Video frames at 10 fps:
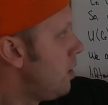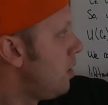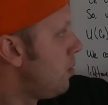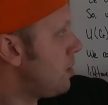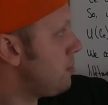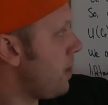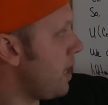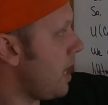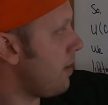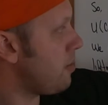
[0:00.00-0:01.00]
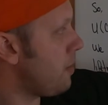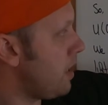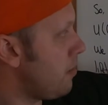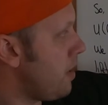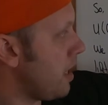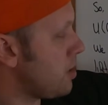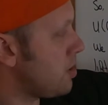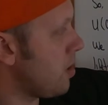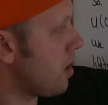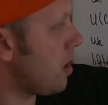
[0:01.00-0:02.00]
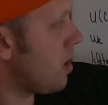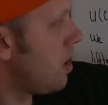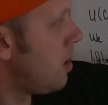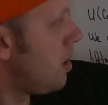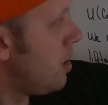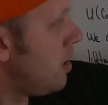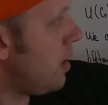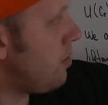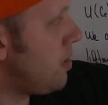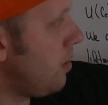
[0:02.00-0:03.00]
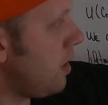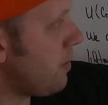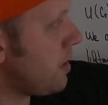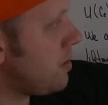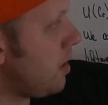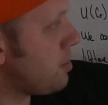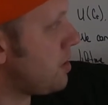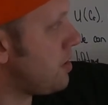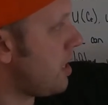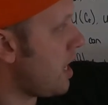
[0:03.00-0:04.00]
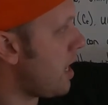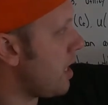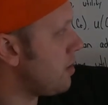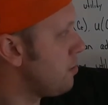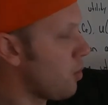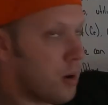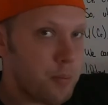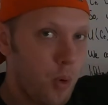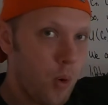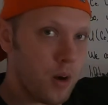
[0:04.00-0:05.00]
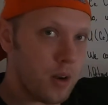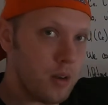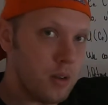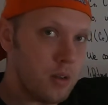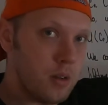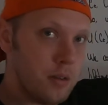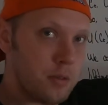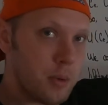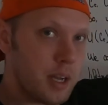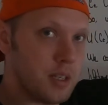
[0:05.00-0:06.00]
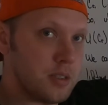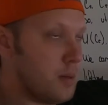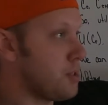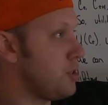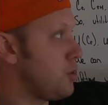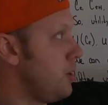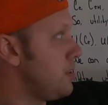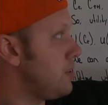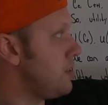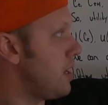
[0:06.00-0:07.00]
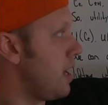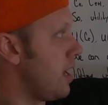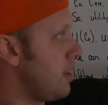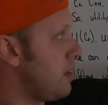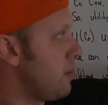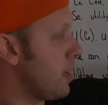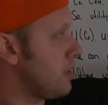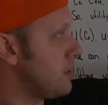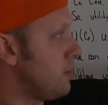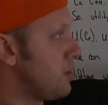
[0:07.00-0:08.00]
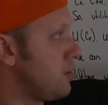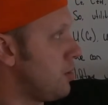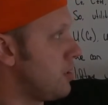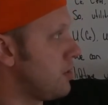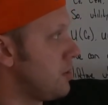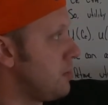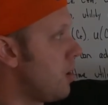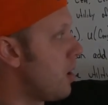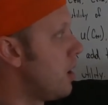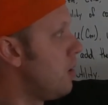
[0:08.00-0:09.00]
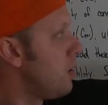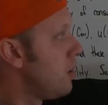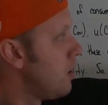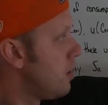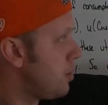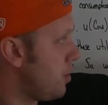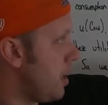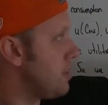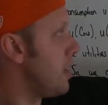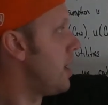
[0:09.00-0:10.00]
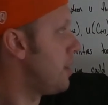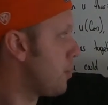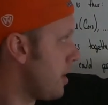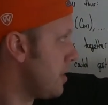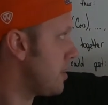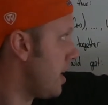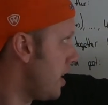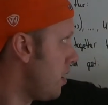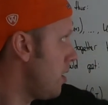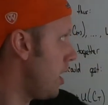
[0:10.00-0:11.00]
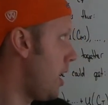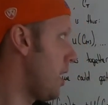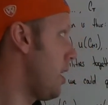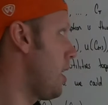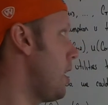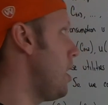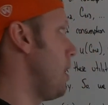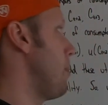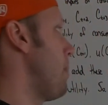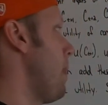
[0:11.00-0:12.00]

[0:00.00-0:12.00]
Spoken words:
What does beta have to be to make sure that utility of consumption today is more important for my consumption choices today than my consumption choices tomorrow, 2 days ahead, 3 days ahead, on and on and on?